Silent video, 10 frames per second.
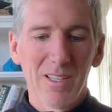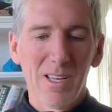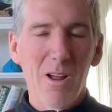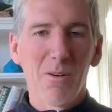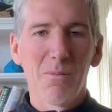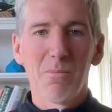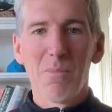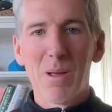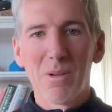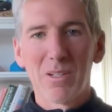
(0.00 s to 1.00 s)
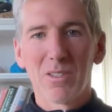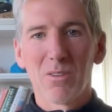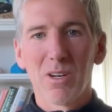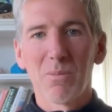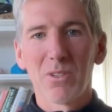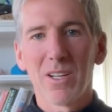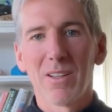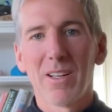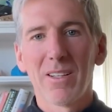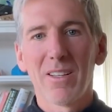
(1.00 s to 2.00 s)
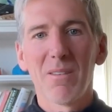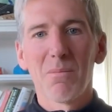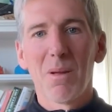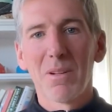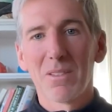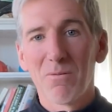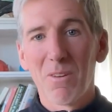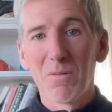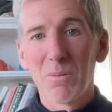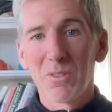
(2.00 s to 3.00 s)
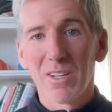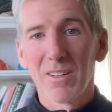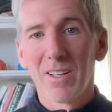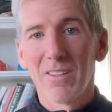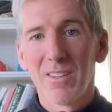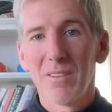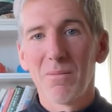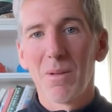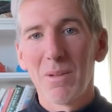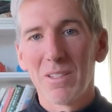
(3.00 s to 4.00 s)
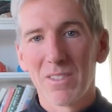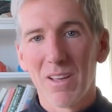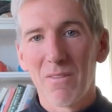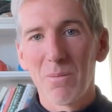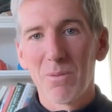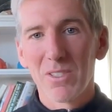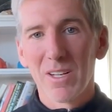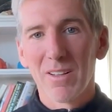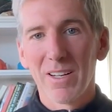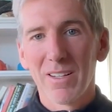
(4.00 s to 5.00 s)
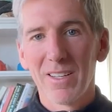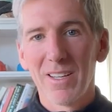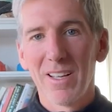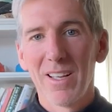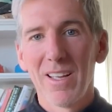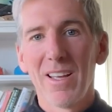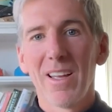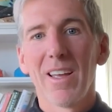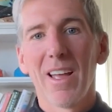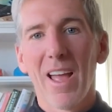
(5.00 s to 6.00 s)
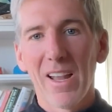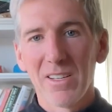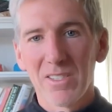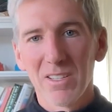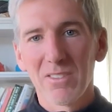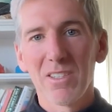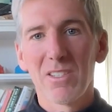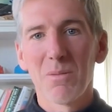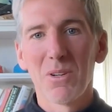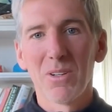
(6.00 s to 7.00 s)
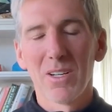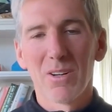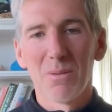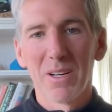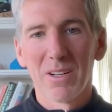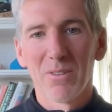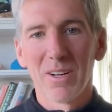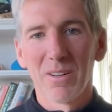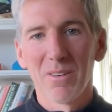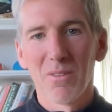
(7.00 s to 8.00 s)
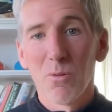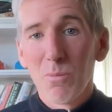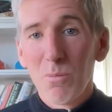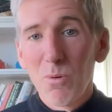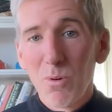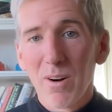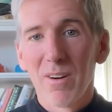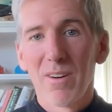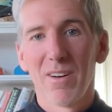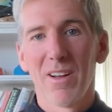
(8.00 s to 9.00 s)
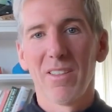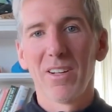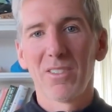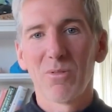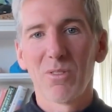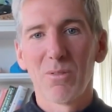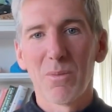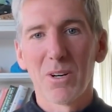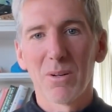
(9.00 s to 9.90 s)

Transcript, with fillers: you know, maybe it's 30% likely, maybe it's 50% likely, maybe it's 70% likely. And it does lead to million dollar Bitcoin or more. I think it's or really more.